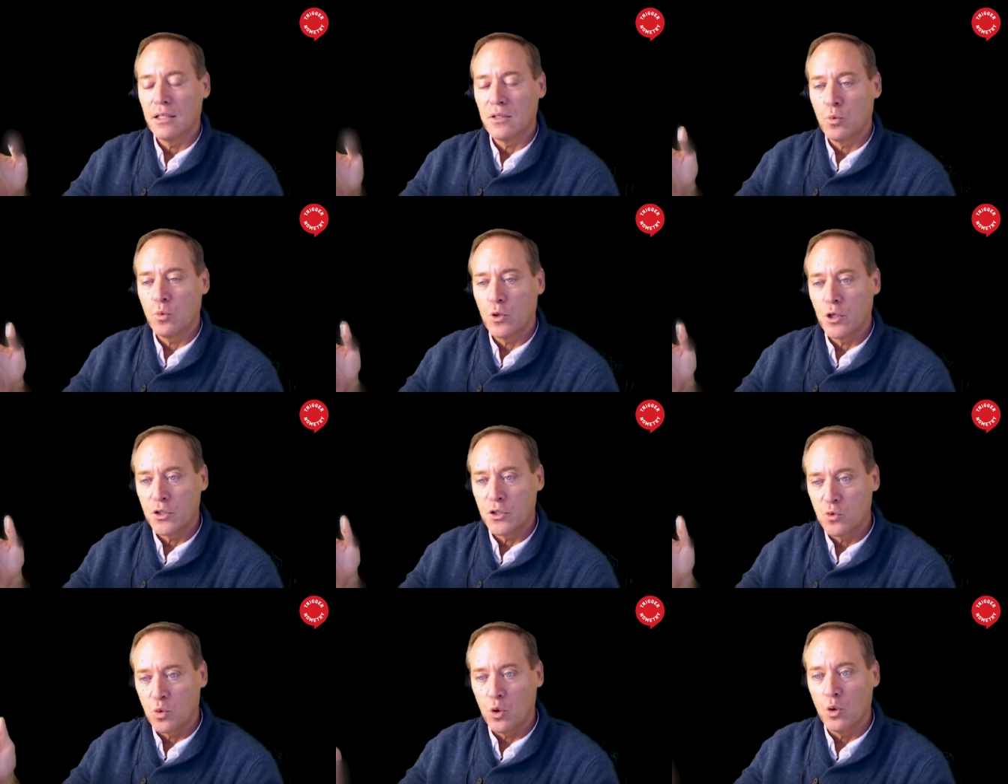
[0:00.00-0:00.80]
is
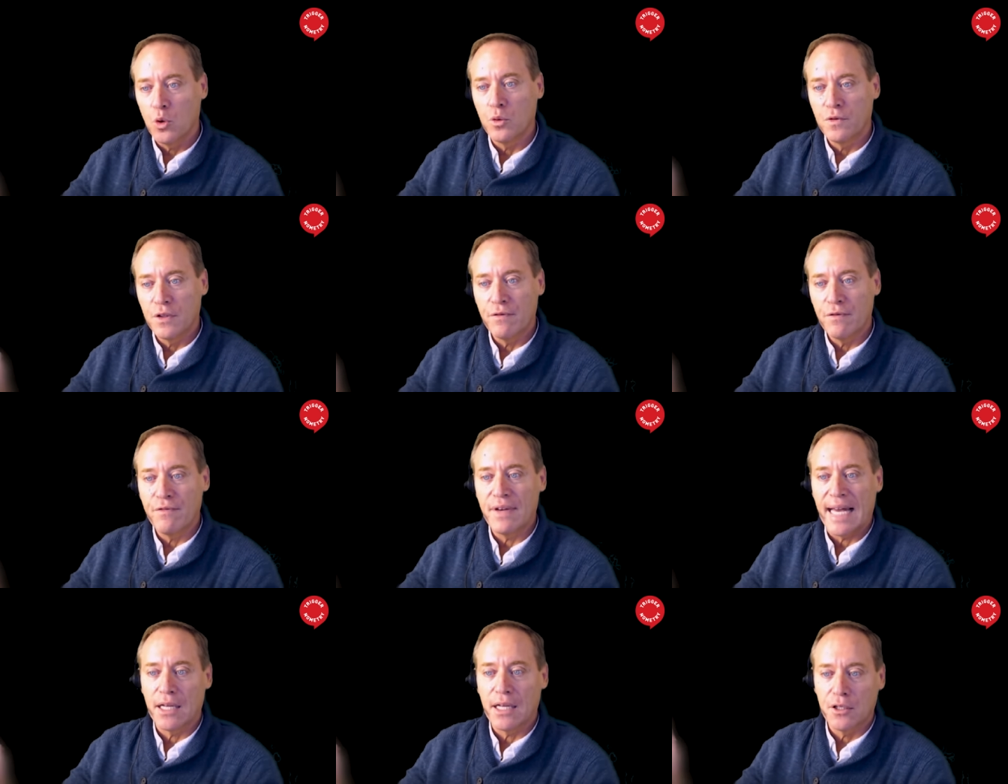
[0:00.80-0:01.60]
what drove the
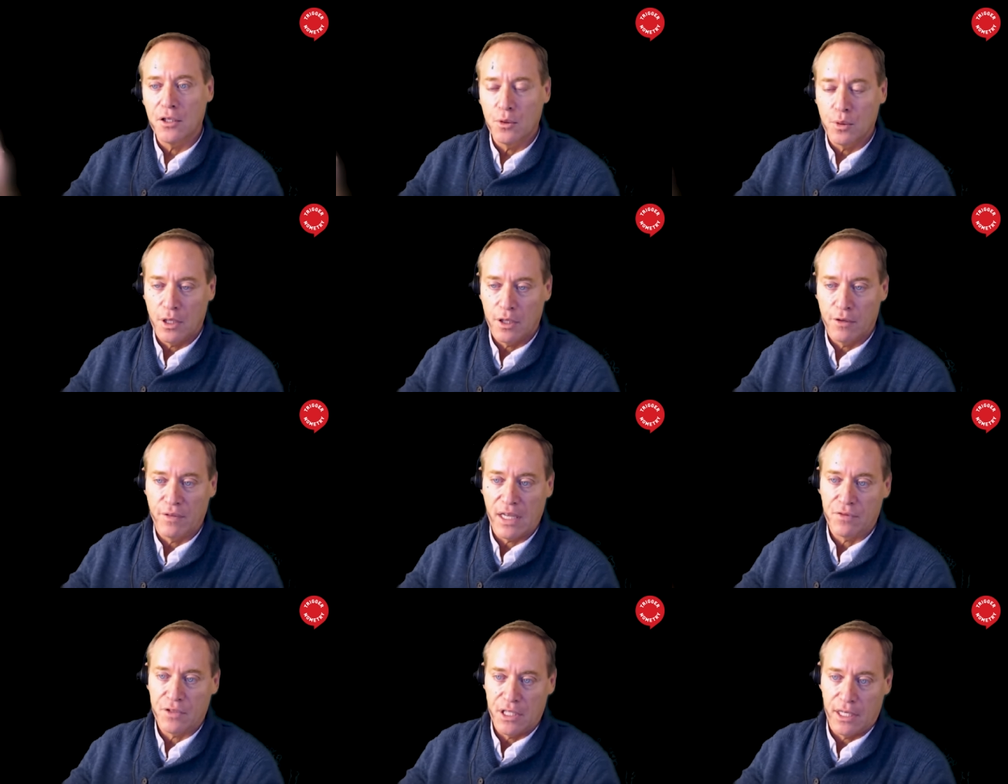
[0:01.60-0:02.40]
value of
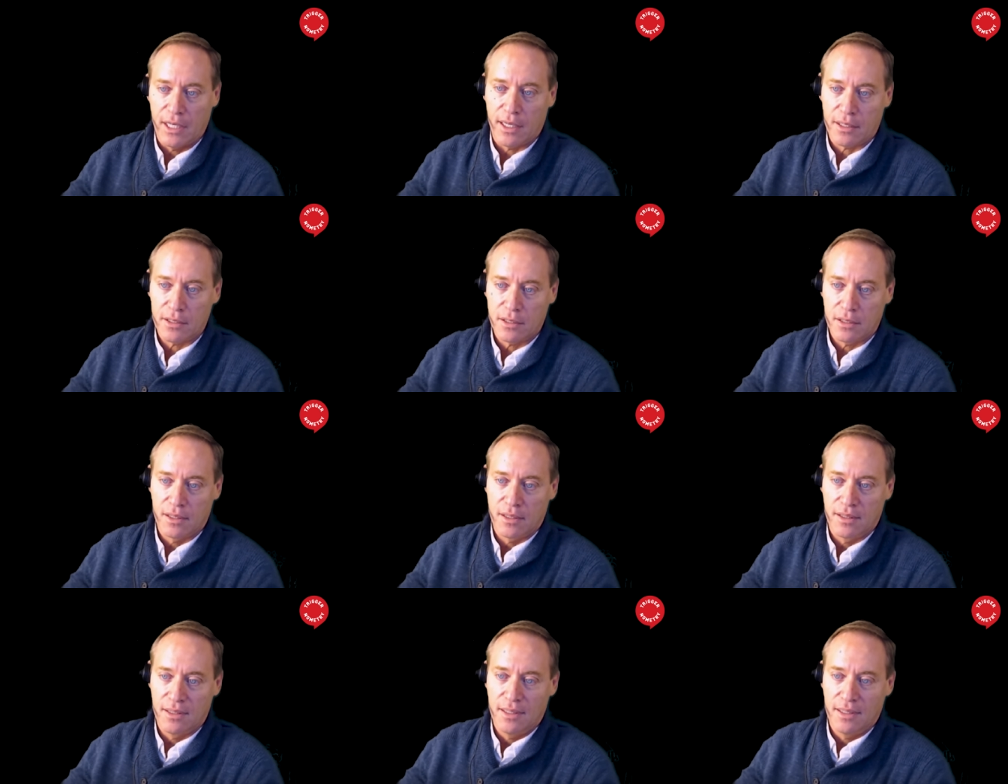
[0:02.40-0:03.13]
ftx